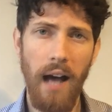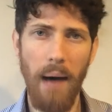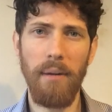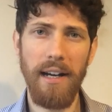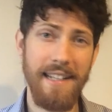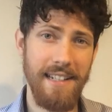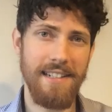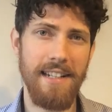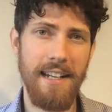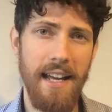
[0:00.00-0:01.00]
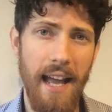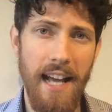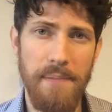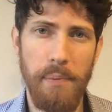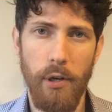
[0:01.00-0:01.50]
I'm Mike, and today,
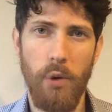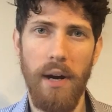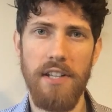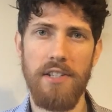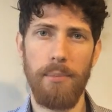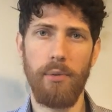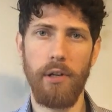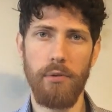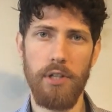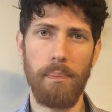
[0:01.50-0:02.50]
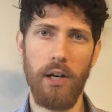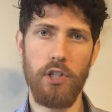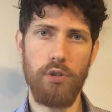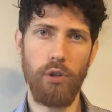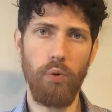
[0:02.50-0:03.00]
as per request, I'm doing a
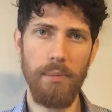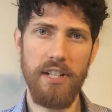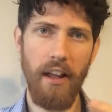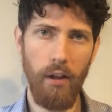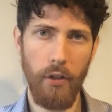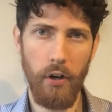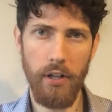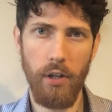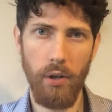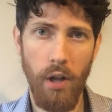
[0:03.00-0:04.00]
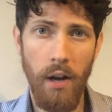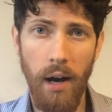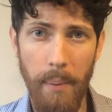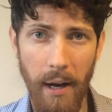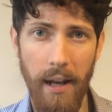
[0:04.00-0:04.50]
response to the Women's Health article
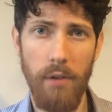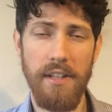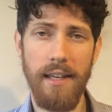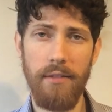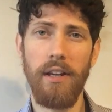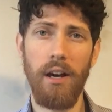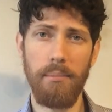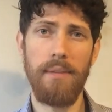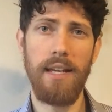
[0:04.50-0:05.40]
about how giving up